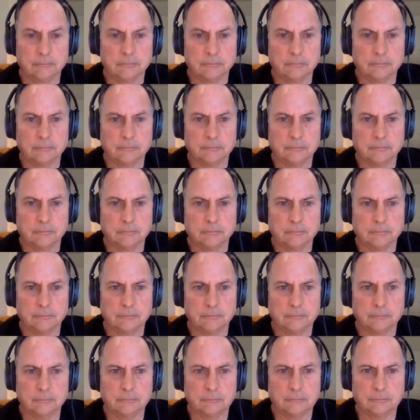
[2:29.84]

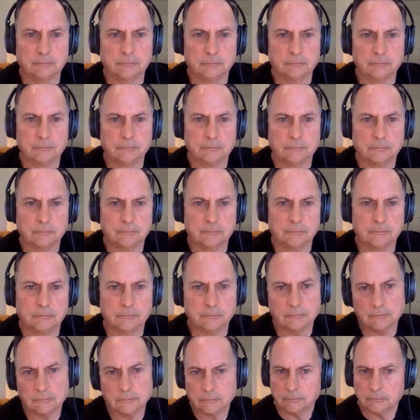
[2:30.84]

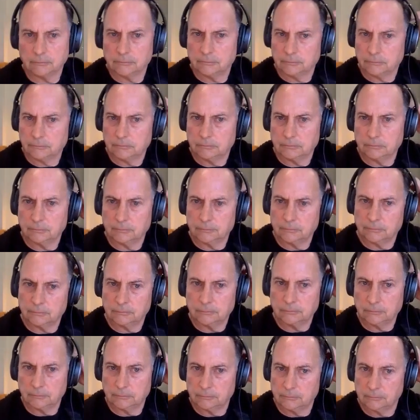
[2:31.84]

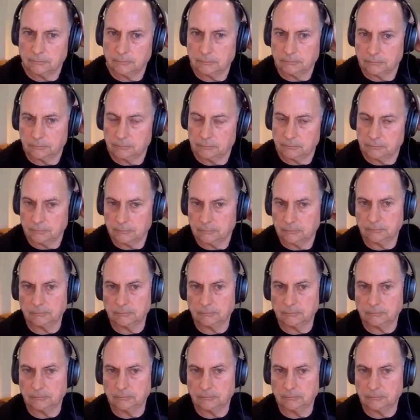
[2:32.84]
(not speaking)